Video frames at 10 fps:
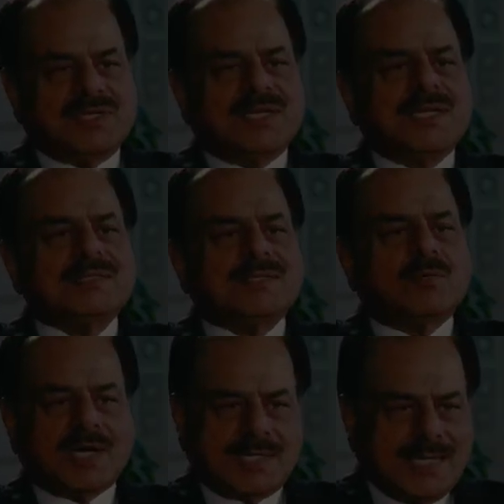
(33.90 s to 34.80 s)
against
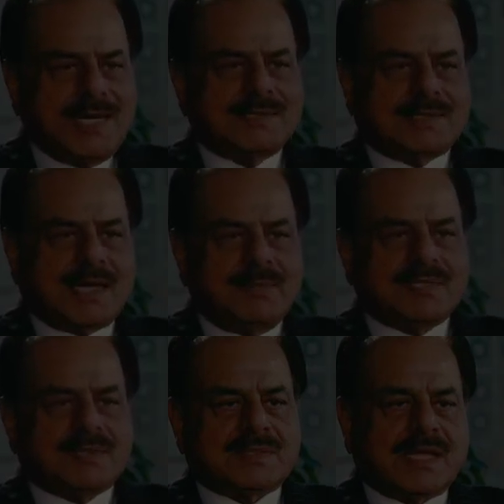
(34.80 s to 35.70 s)
what they describe
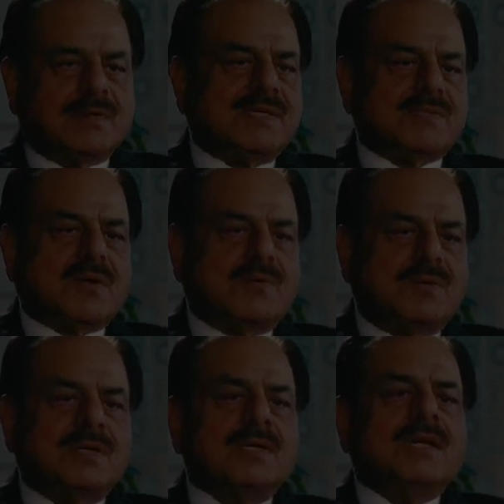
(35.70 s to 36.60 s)
as Taliban
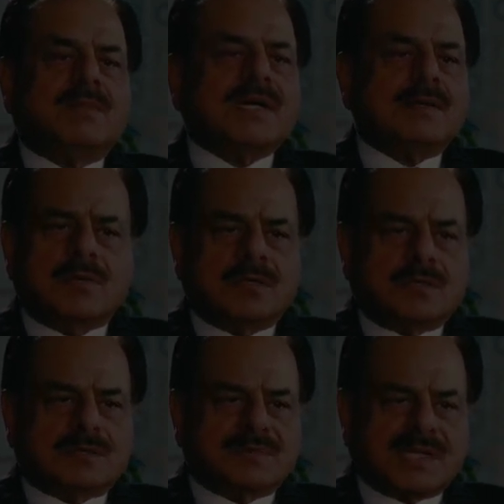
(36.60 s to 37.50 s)
stronghold, but I don't
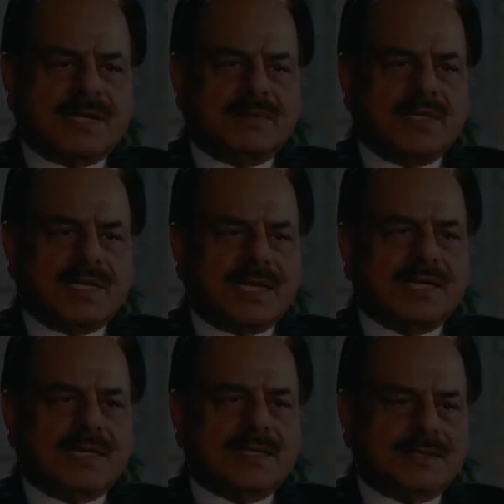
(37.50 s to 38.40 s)
subscribe to that
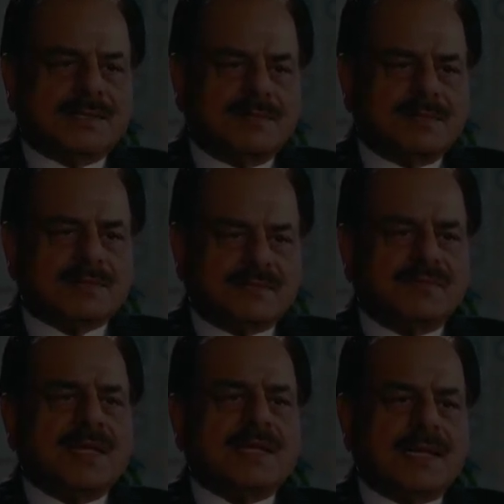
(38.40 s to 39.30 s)
idea. It's a
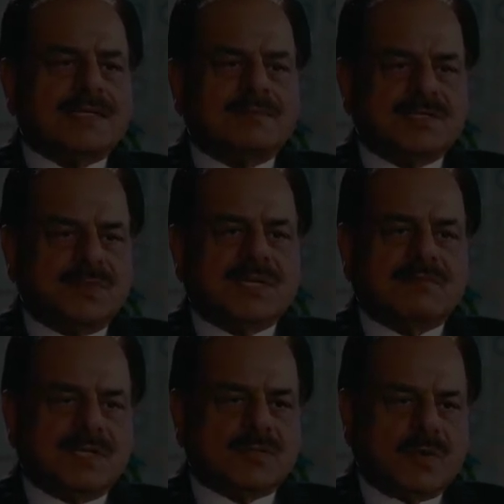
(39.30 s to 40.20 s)
very, relatively speaking,
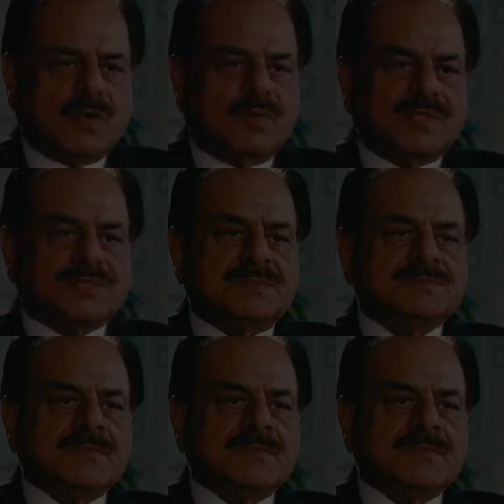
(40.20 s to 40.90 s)
very small operation.